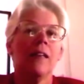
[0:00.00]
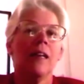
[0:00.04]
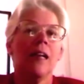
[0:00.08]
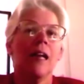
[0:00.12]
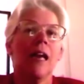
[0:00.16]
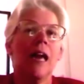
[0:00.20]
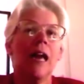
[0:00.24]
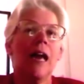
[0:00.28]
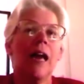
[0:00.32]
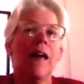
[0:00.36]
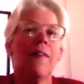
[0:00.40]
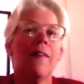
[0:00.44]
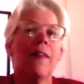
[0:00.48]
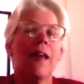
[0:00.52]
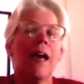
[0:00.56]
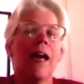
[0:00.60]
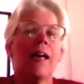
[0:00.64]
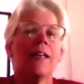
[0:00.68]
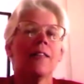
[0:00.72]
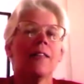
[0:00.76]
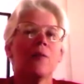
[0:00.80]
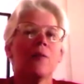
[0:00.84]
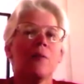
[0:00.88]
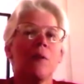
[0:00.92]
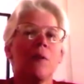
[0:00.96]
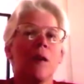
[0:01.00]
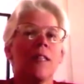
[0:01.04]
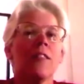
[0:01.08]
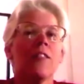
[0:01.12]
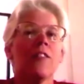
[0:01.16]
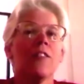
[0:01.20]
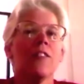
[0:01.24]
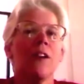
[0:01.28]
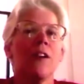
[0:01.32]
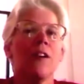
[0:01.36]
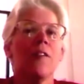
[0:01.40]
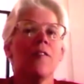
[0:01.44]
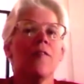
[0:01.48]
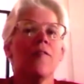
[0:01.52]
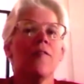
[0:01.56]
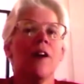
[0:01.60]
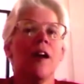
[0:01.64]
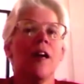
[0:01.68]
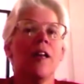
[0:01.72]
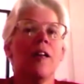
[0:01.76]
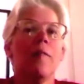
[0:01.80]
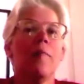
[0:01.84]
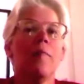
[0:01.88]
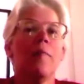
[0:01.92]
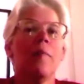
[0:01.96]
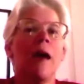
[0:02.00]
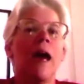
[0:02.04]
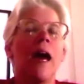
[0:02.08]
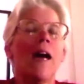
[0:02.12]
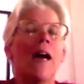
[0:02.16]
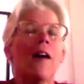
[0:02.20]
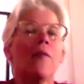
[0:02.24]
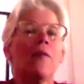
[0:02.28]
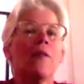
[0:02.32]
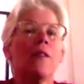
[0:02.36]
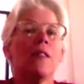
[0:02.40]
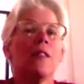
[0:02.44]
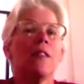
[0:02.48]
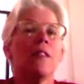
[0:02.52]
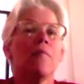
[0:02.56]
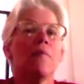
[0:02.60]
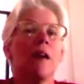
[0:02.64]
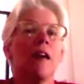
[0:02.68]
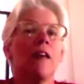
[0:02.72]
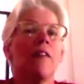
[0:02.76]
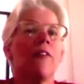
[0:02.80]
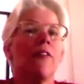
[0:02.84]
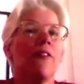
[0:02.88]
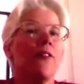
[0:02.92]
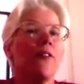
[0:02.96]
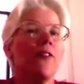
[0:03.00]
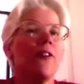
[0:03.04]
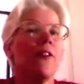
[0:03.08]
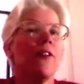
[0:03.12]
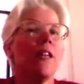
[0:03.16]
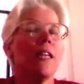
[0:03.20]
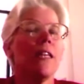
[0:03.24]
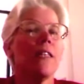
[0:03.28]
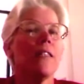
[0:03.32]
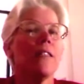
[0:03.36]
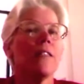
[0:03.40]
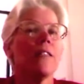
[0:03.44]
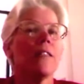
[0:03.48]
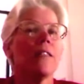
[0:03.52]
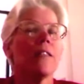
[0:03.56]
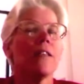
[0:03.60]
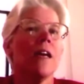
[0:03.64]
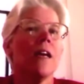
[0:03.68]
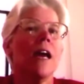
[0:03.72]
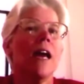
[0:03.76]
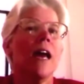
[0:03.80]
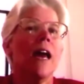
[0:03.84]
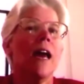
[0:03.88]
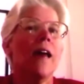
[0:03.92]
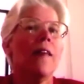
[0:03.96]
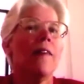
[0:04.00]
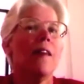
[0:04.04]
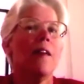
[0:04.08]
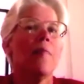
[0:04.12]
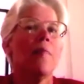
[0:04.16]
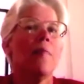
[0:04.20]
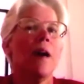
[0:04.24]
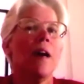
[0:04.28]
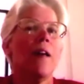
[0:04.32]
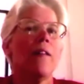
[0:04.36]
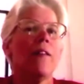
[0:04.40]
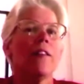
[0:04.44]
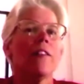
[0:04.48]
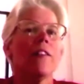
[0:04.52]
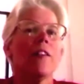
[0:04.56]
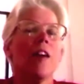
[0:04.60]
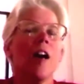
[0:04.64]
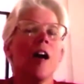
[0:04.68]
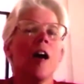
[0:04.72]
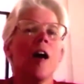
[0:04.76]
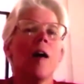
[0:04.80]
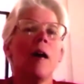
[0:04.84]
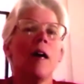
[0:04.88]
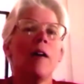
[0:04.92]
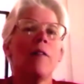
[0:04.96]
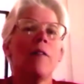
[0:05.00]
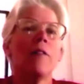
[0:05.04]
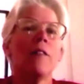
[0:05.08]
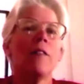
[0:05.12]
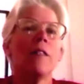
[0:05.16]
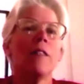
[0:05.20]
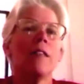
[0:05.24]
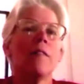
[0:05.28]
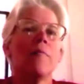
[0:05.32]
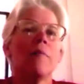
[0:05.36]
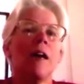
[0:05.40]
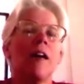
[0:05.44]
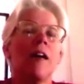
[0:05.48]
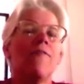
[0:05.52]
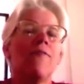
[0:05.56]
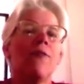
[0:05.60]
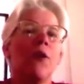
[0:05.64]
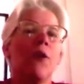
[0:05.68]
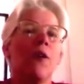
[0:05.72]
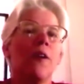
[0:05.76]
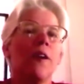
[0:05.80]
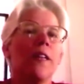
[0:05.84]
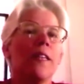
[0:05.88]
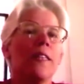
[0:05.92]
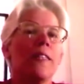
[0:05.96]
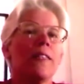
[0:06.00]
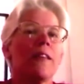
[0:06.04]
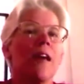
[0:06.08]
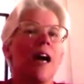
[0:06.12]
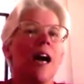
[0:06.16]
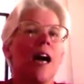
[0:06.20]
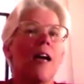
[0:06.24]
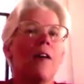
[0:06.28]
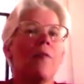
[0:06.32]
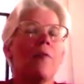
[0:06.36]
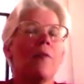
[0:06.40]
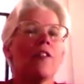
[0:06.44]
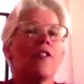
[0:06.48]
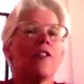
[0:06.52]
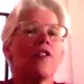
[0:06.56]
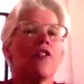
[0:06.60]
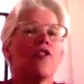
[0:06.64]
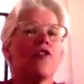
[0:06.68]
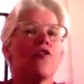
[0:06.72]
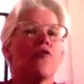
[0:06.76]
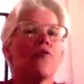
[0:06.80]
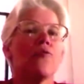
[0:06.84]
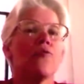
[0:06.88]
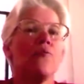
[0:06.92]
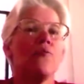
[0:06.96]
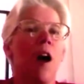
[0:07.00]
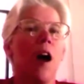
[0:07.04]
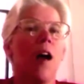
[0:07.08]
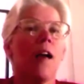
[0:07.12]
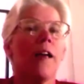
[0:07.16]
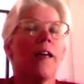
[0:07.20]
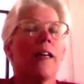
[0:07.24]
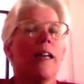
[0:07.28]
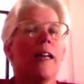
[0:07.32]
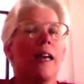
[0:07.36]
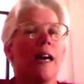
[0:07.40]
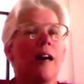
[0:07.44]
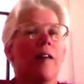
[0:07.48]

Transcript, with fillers: And that's when I started fighting back, was in my thirties. And then by the time I was in my forties, I was strong enough,